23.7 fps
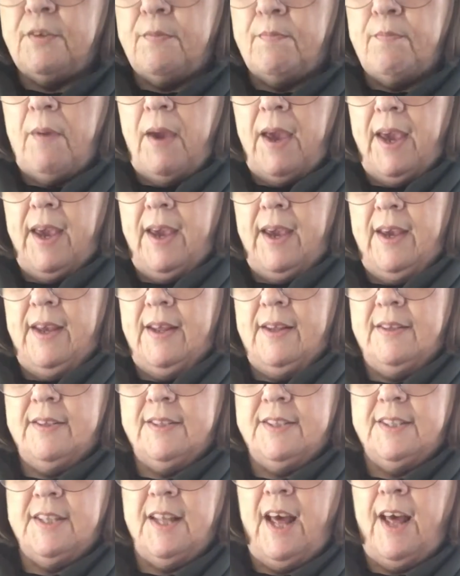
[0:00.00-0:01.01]

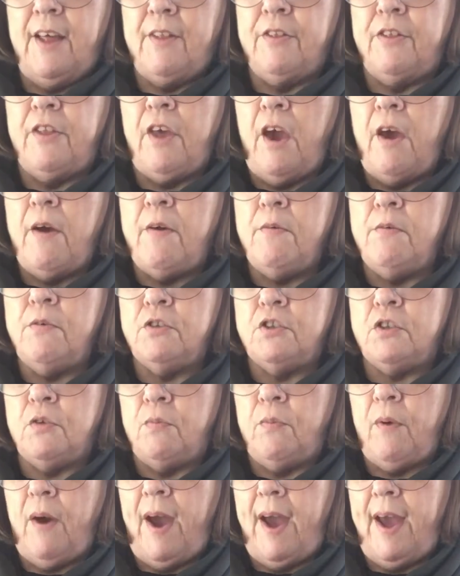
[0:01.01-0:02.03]
means that those
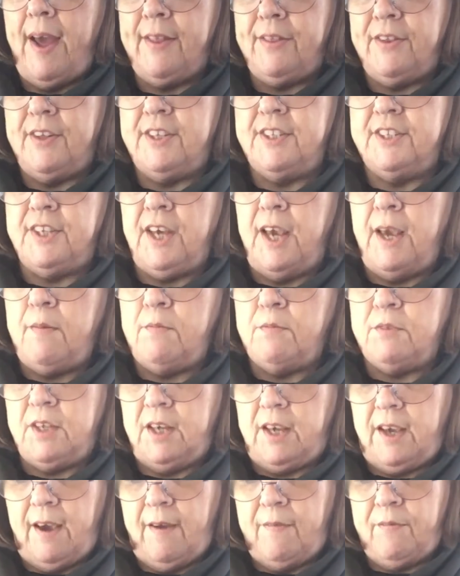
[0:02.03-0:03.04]
where the seams
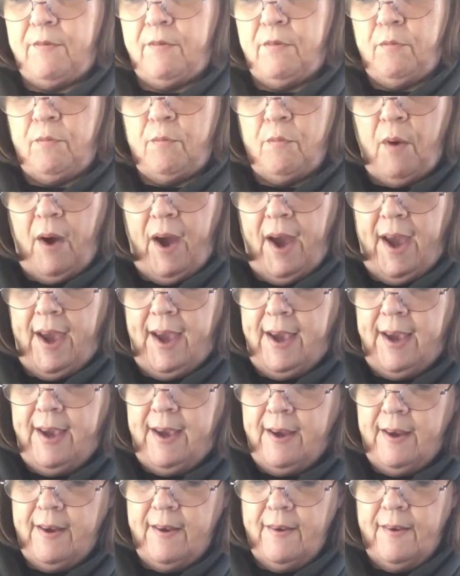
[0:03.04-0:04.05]
are given
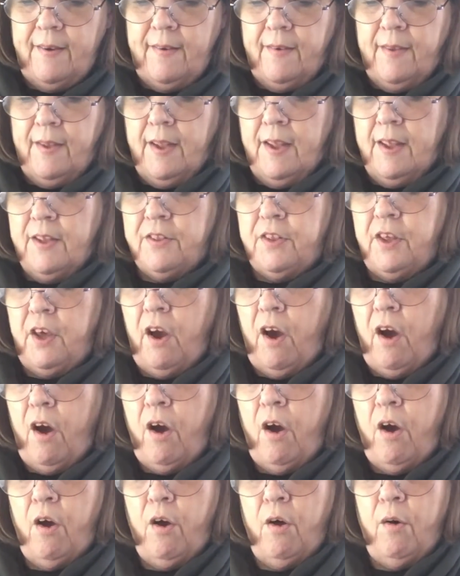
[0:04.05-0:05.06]
way, the
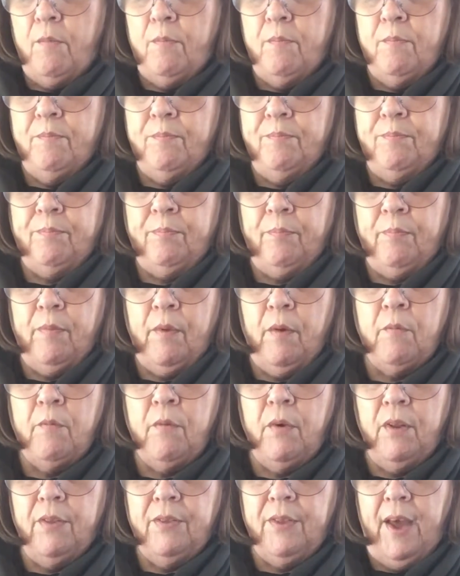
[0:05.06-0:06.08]
arm
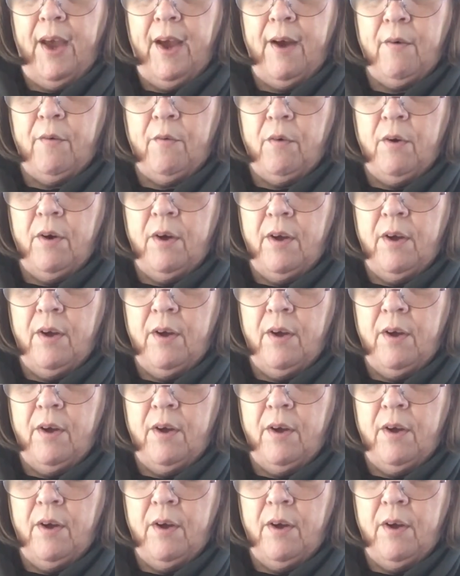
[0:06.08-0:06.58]
will now,